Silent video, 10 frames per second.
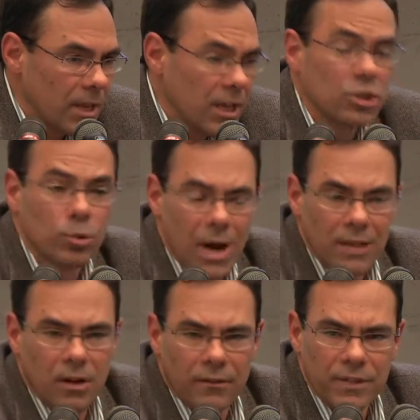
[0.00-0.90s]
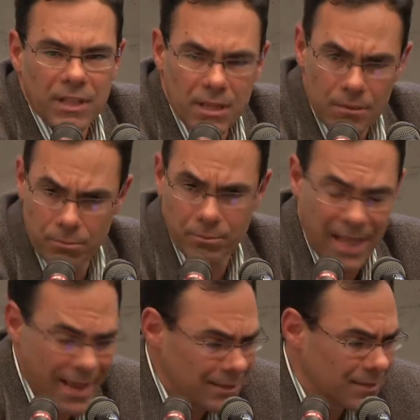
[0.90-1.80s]
each one of the
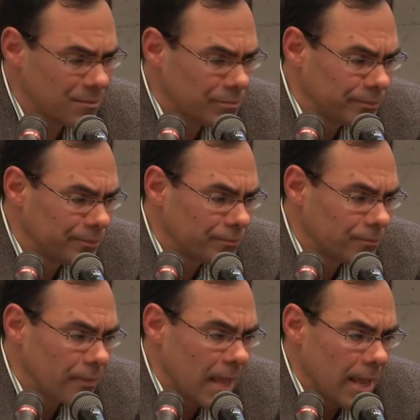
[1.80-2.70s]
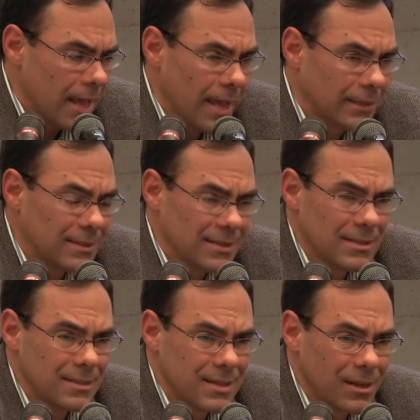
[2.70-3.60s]
plants. And this
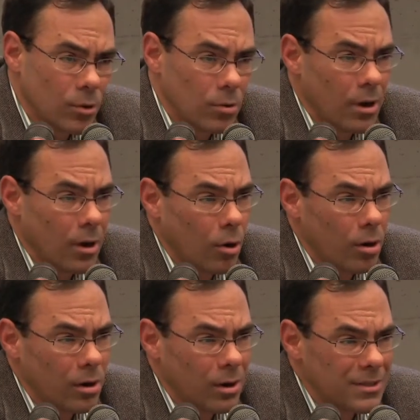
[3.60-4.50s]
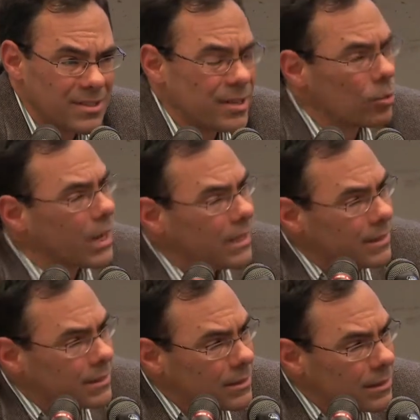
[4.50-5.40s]
is still
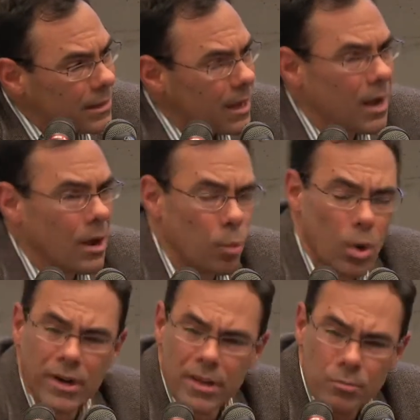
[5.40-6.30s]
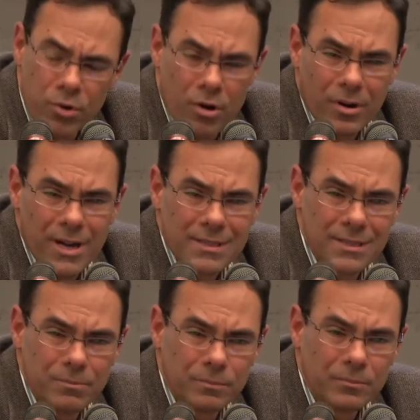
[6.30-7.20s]
a work in
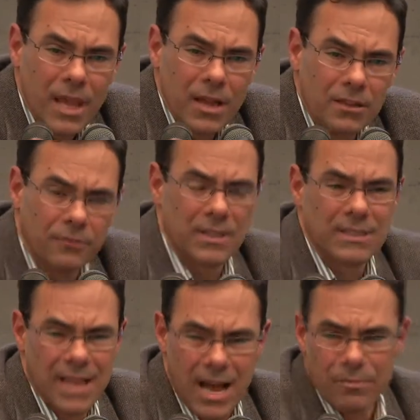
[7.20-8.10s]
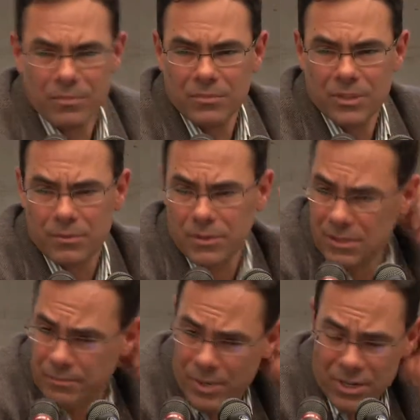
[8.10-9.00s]
progress. The first time,
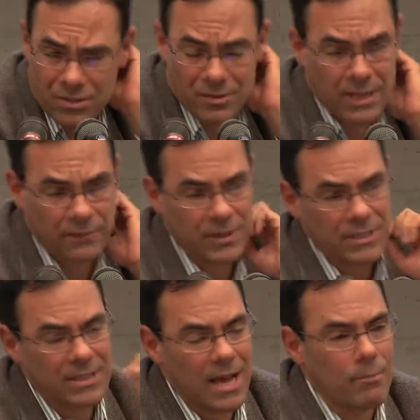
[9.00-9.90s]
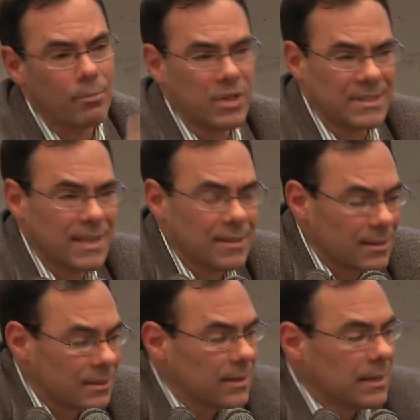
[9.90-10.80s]
the person that first time
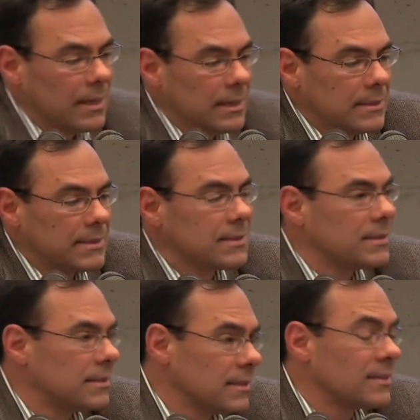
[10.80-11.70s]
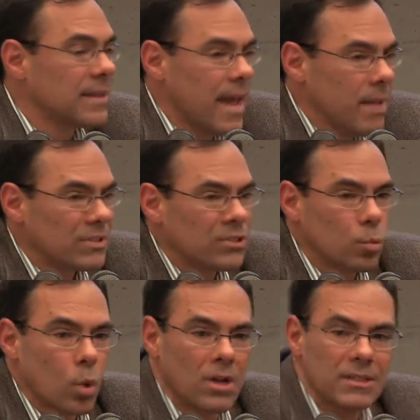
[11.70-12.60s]
presented these names
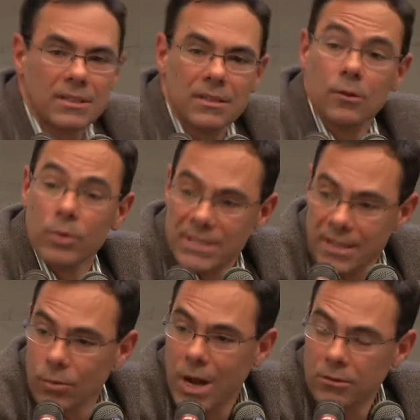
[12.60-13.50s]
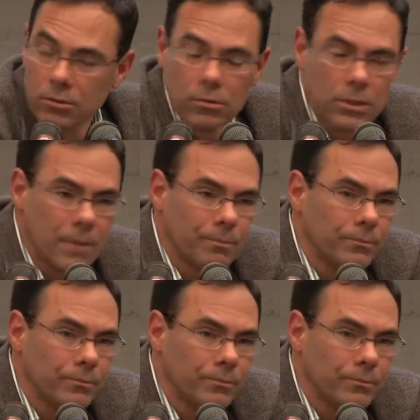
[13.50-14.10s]
was Luiz Eduardo Luna,